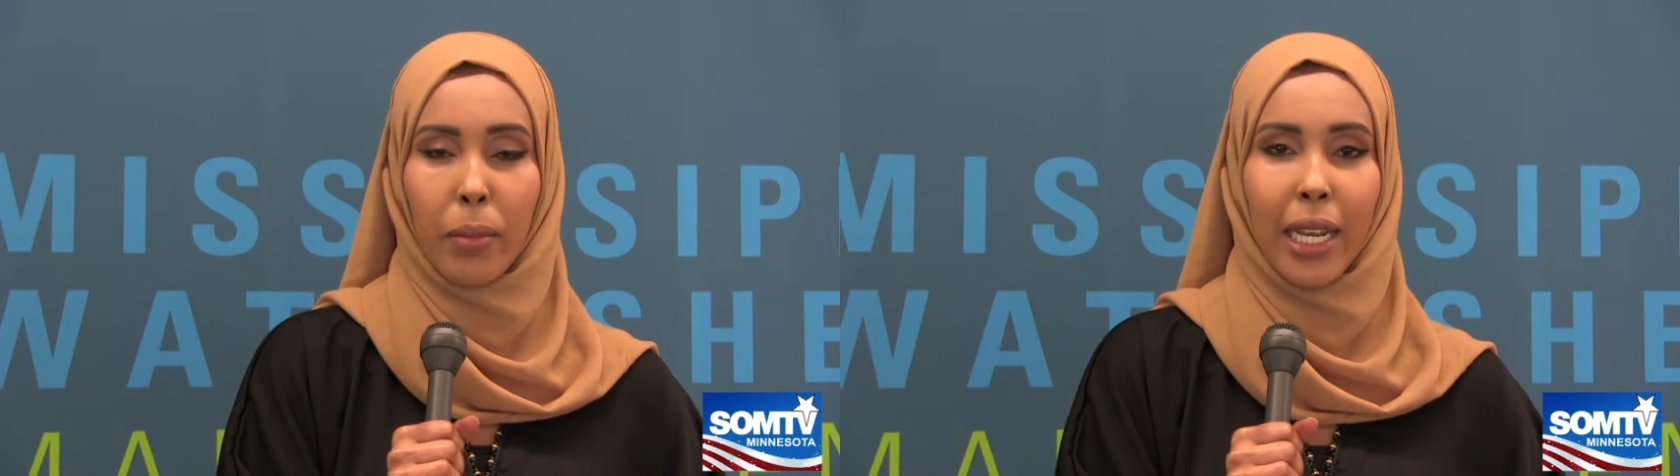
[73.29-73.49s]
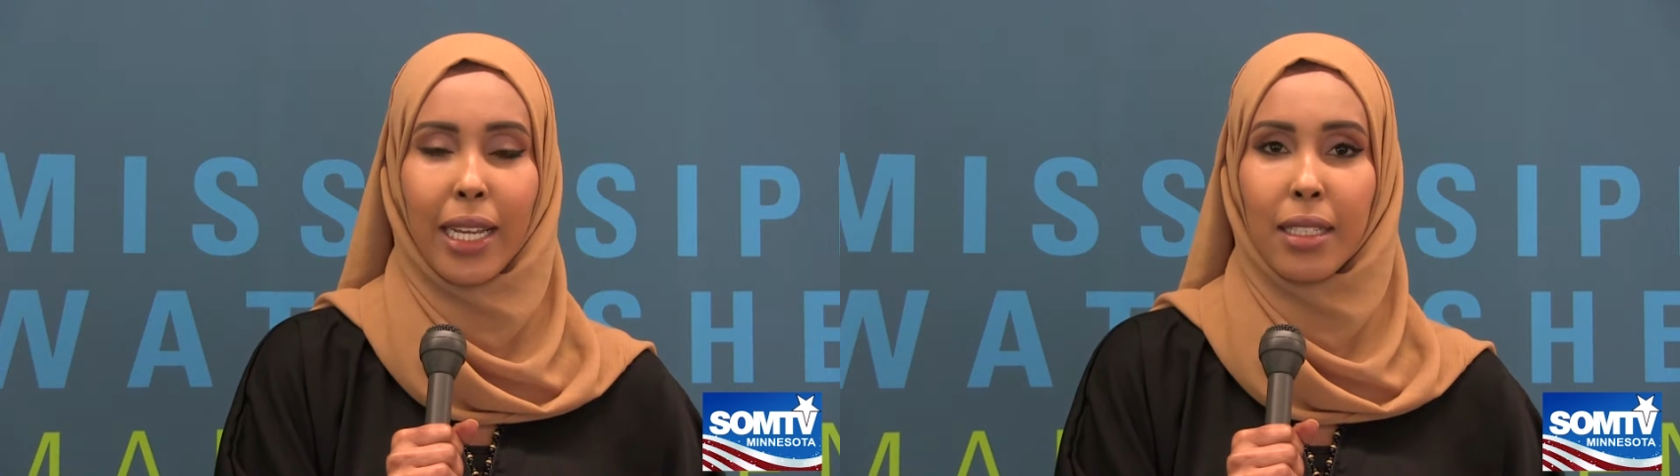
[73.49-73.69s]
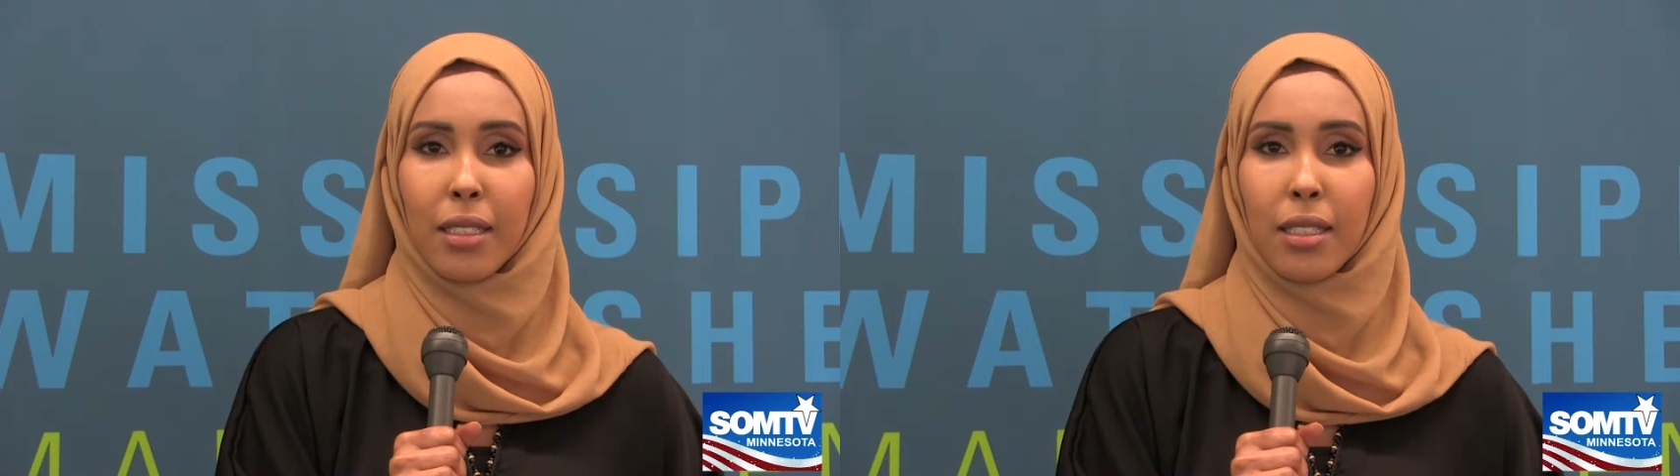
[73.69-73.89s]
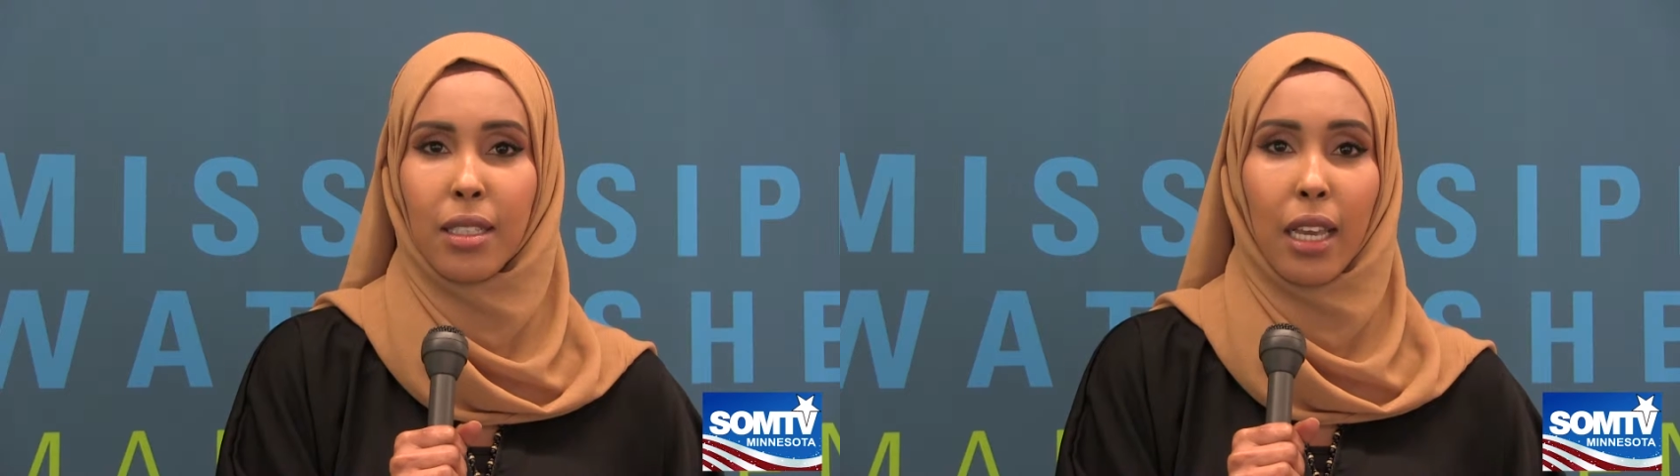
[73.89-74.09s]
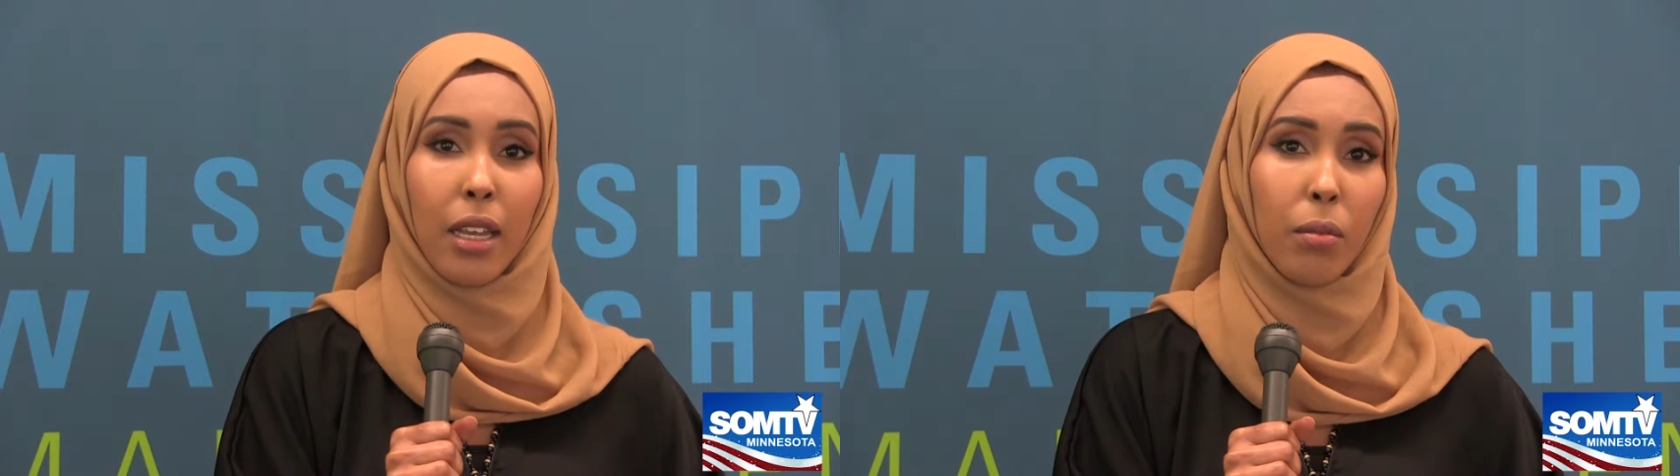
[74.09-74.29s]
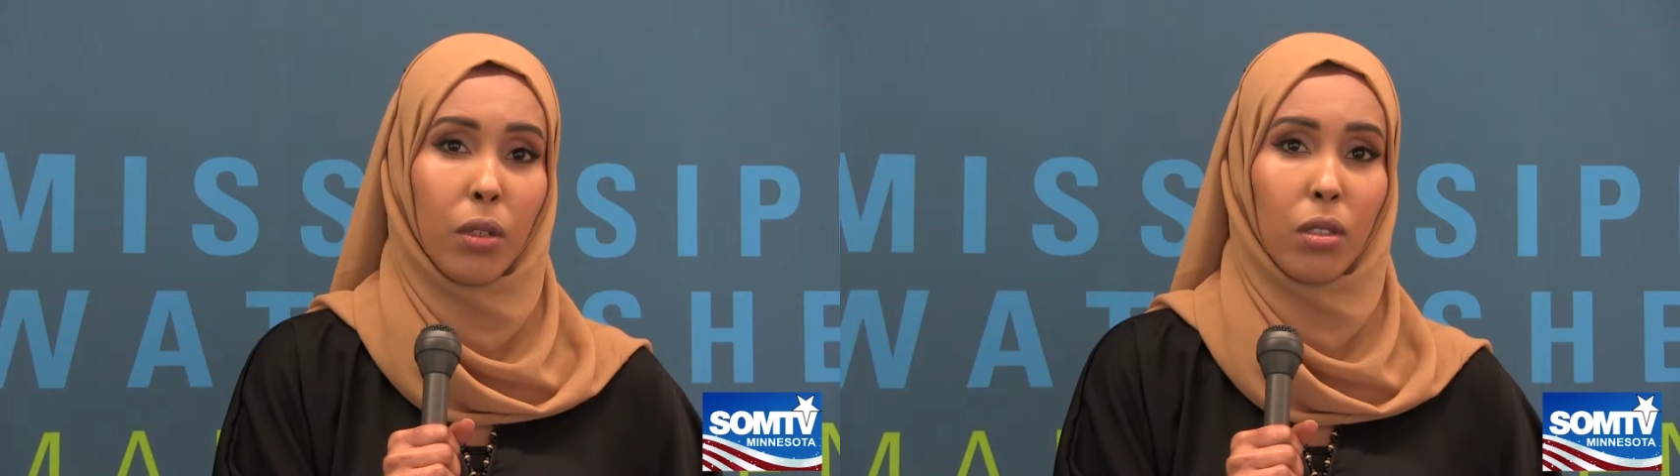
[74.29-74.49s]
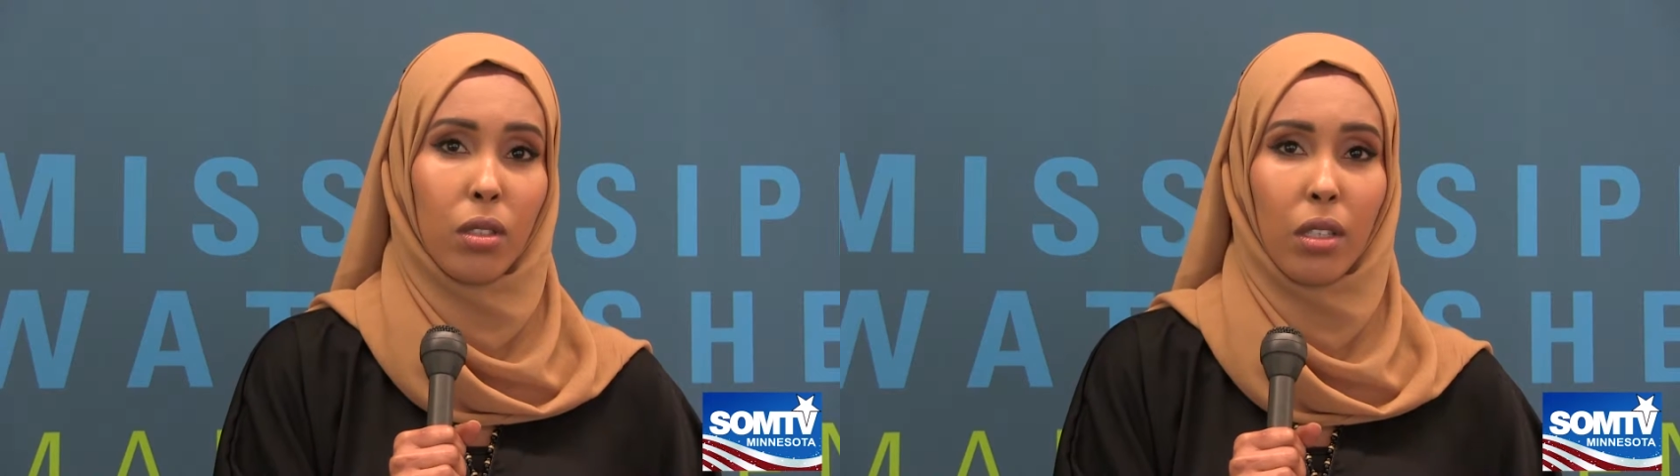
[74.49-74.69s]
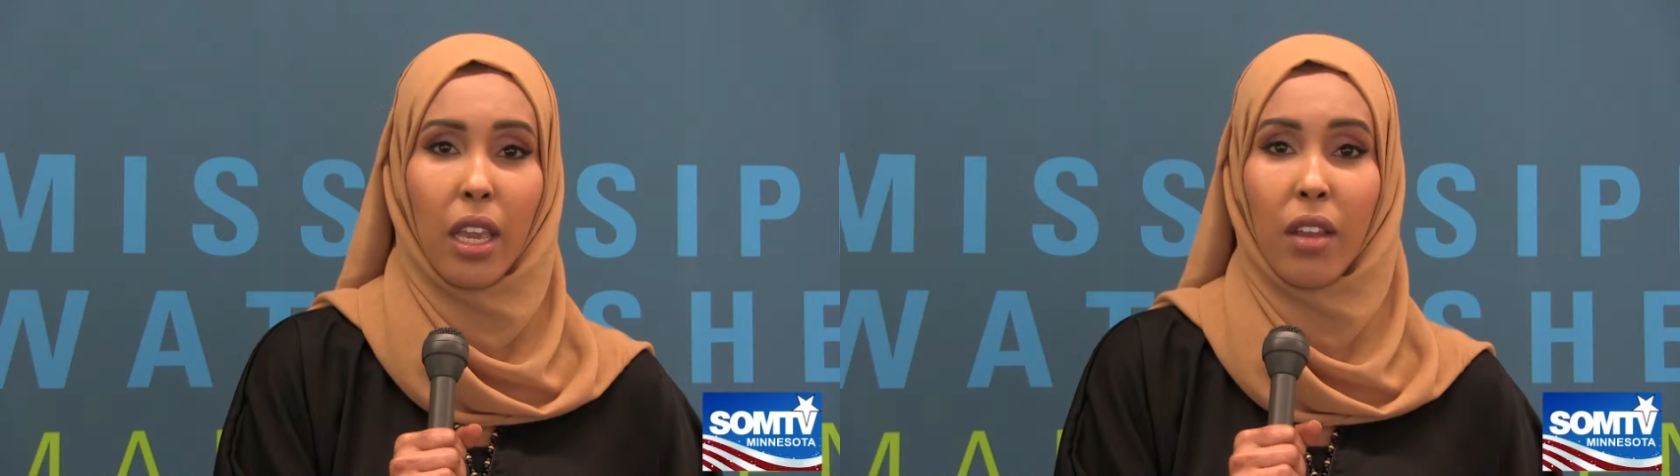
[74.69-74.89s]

plants, animals,